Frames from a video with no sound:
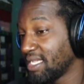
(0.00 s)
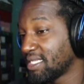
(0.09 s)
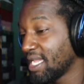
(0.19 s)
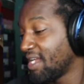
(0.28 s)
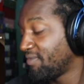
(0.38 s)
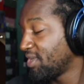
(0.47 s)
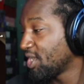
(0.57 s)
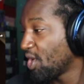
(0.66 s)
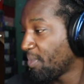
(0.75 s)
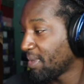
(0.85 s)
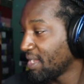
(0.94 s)
say I'm finna
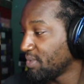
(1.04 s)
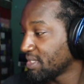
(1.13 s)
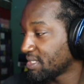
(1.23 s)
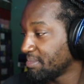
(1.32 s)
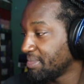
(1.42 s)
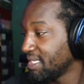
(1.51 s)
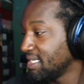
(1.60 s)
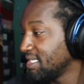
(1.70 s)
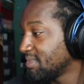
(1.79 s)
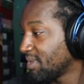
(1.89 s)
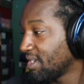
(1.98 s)
go play with some
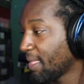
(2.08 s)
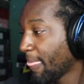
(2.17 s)
bees, bro.